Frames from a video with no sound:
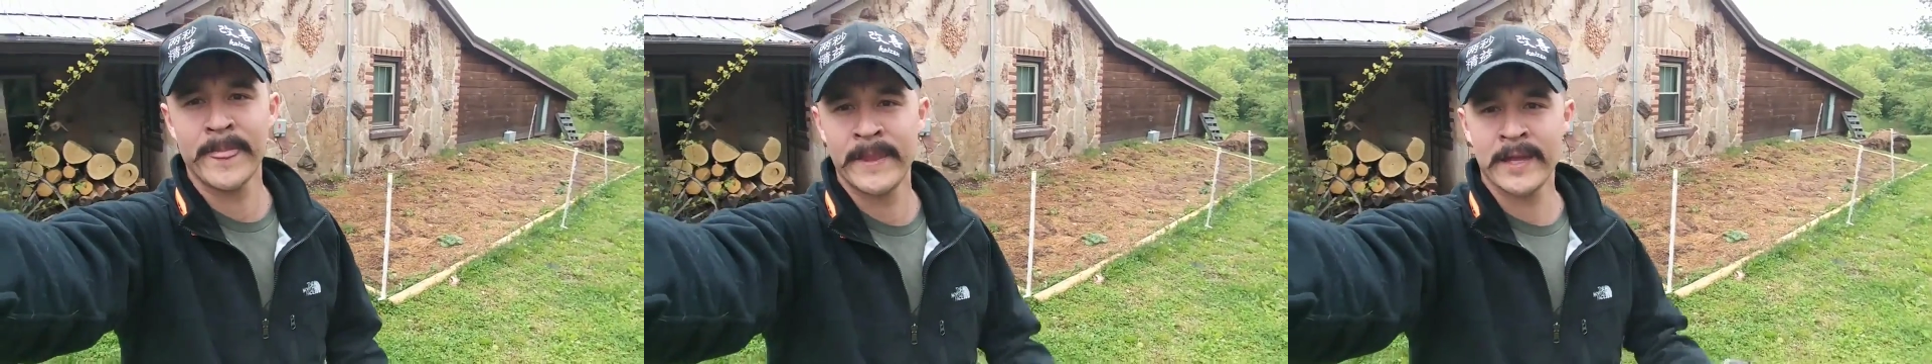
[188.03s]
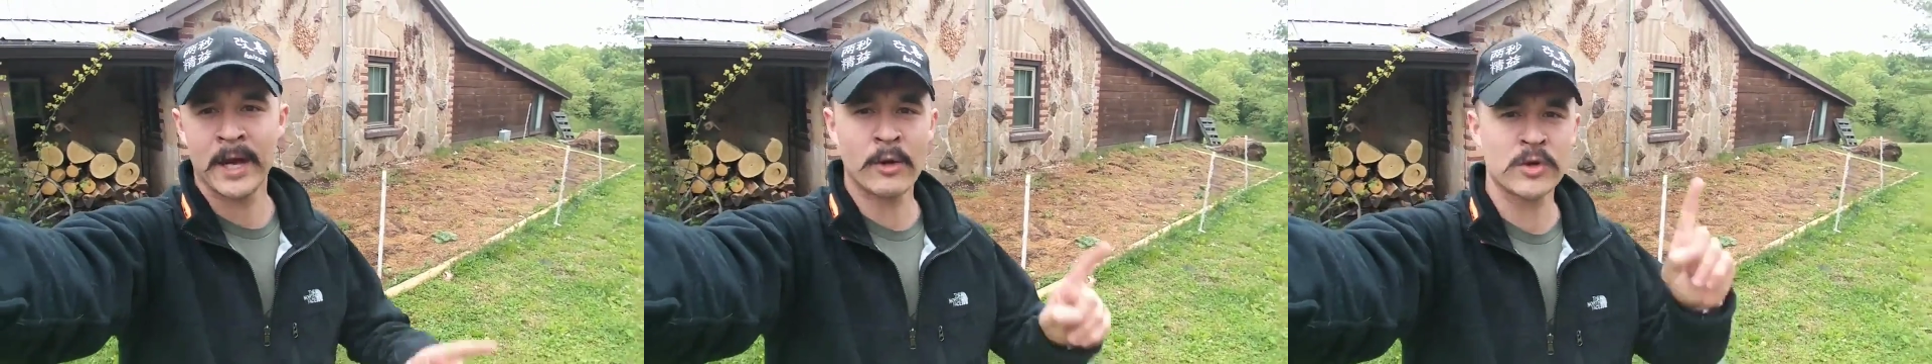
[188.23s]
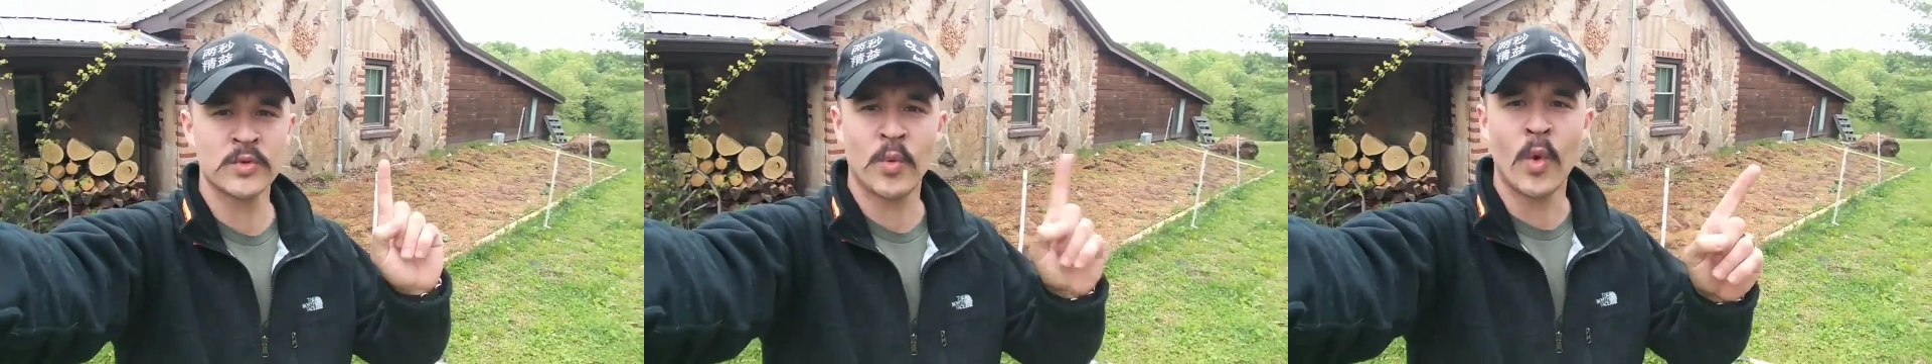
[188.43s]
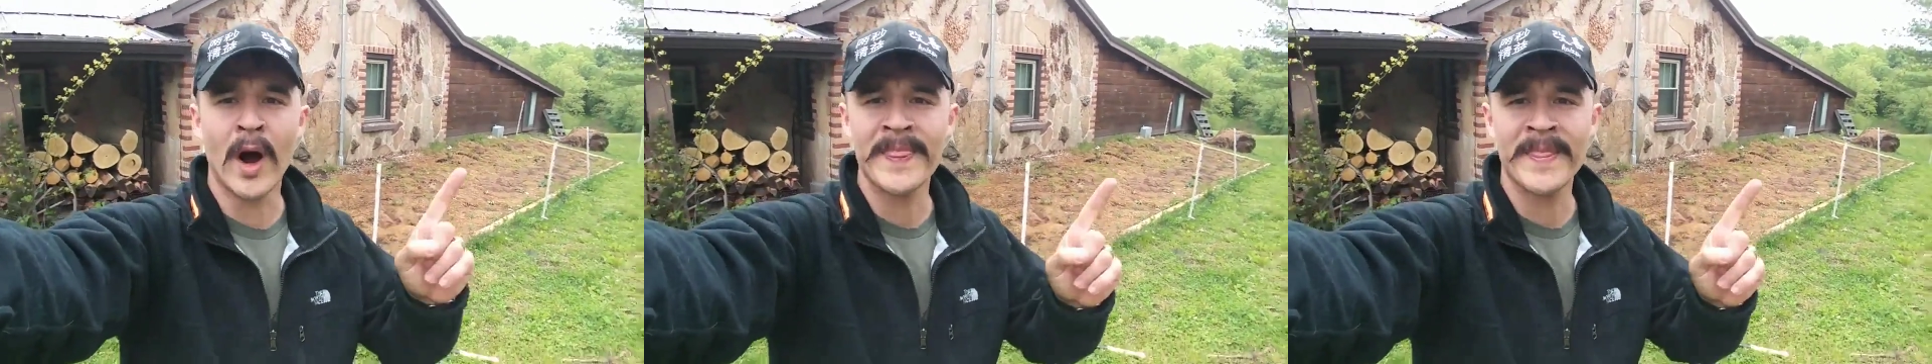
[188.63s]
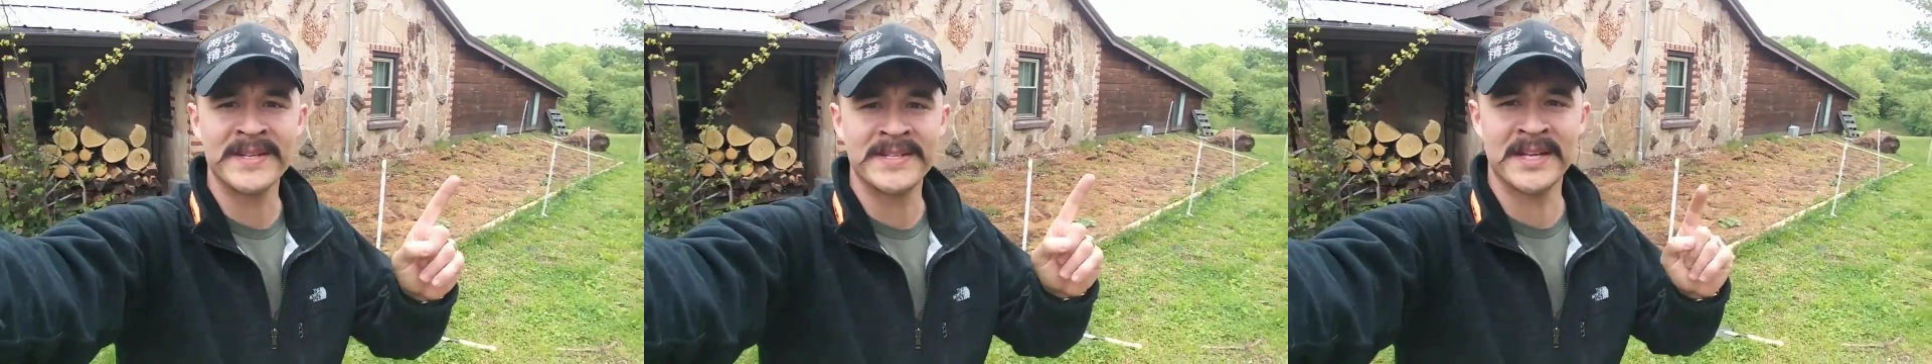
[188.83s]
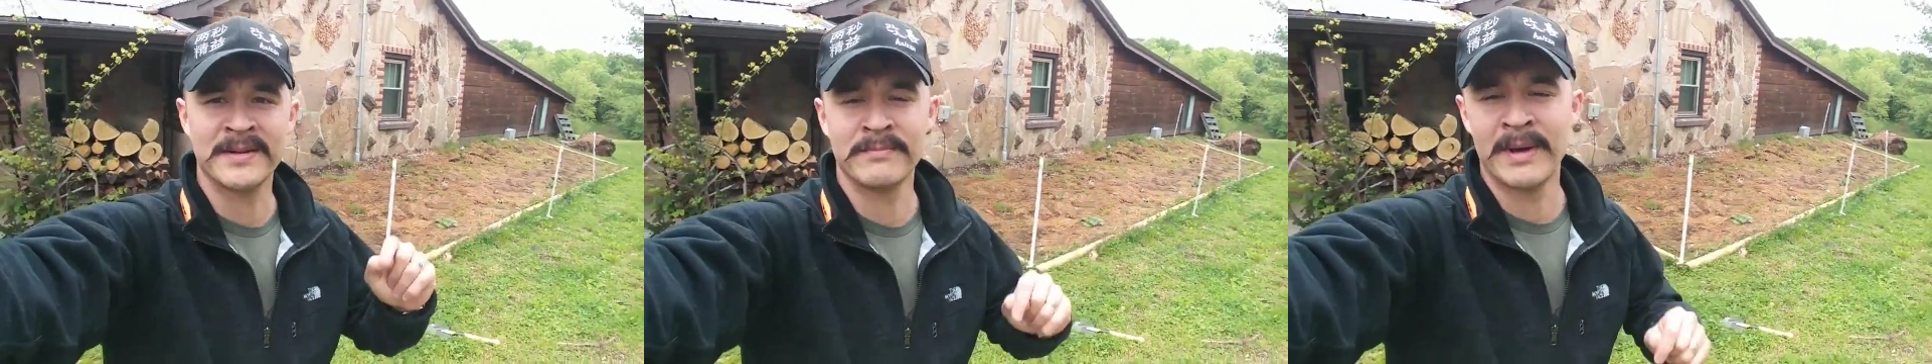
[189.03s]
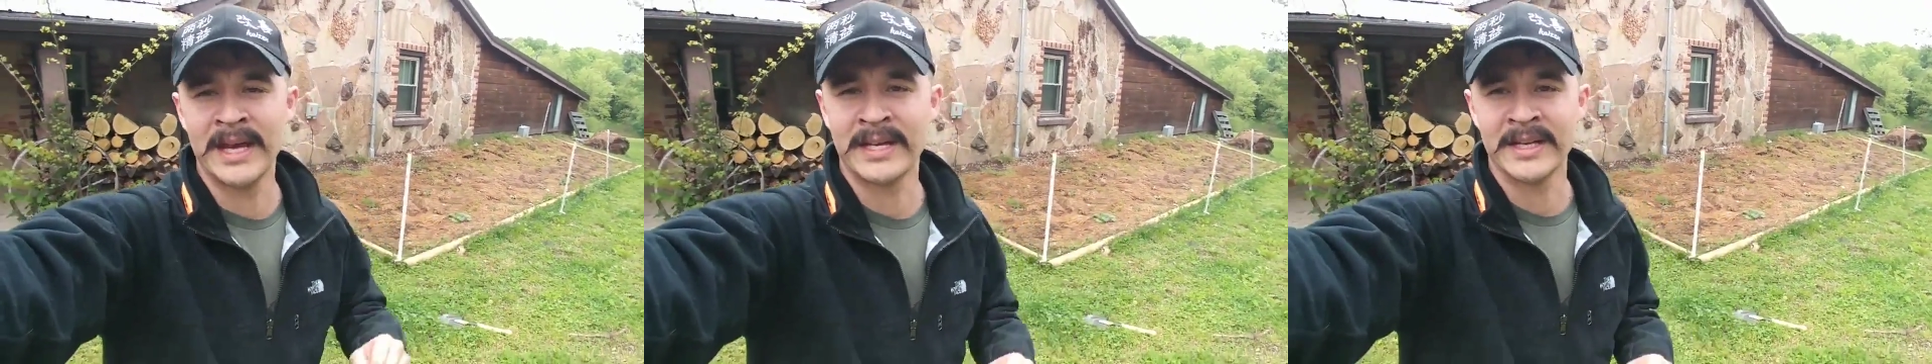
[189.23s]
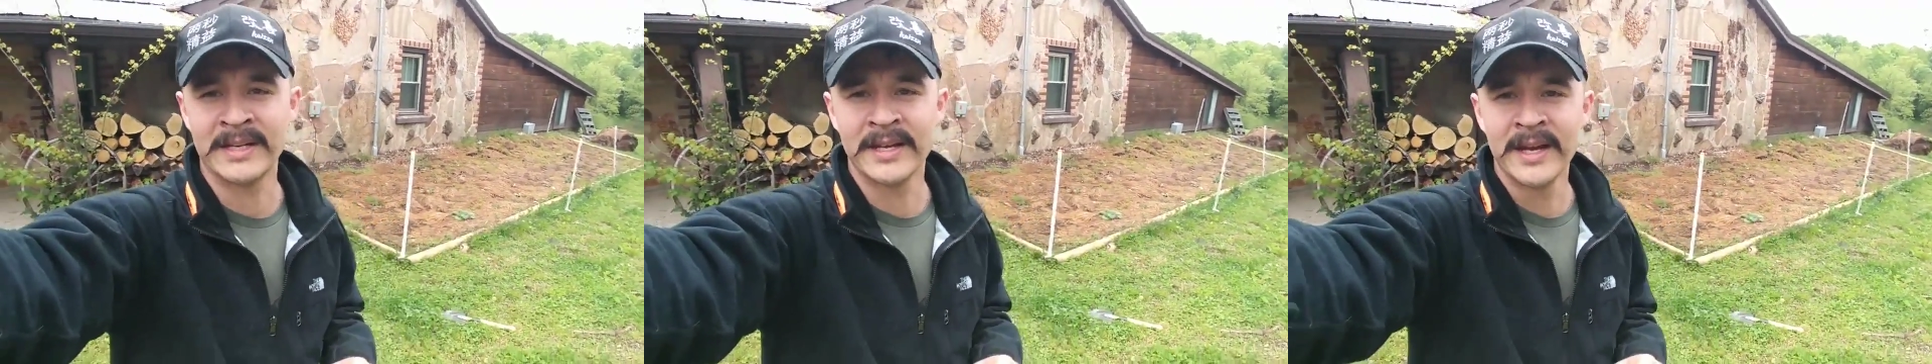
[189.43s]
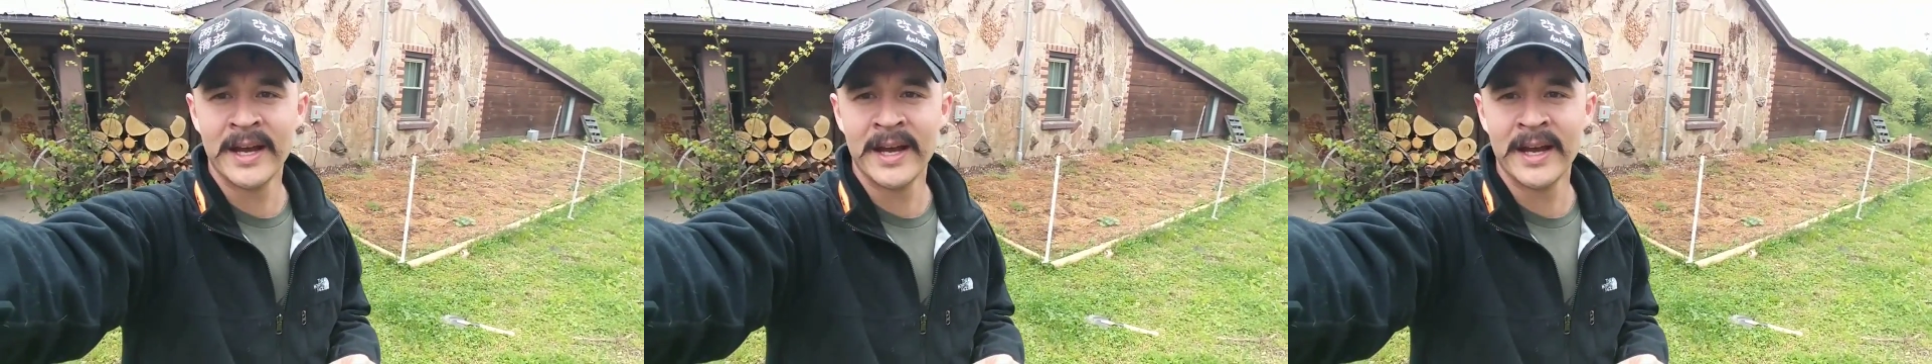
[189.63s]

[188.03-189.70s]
there was one that didn't make it.